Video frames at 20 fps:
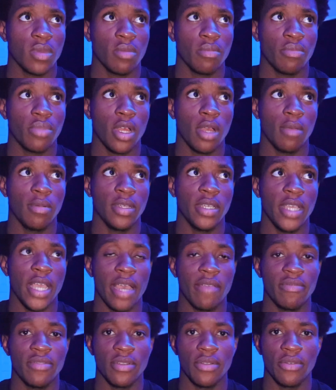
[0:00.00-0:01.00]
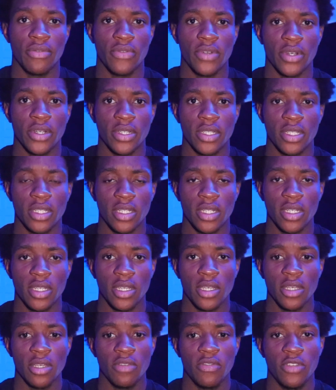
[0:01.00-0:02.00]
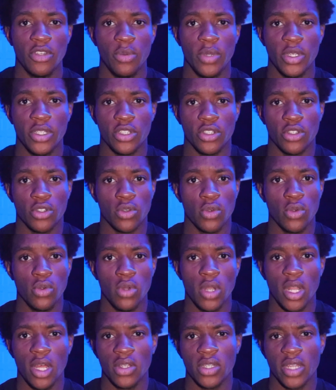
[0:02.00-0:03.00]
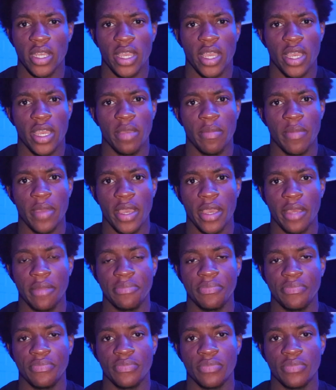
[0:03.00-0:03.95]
probably after the first few weeks of school, I was like, hey man,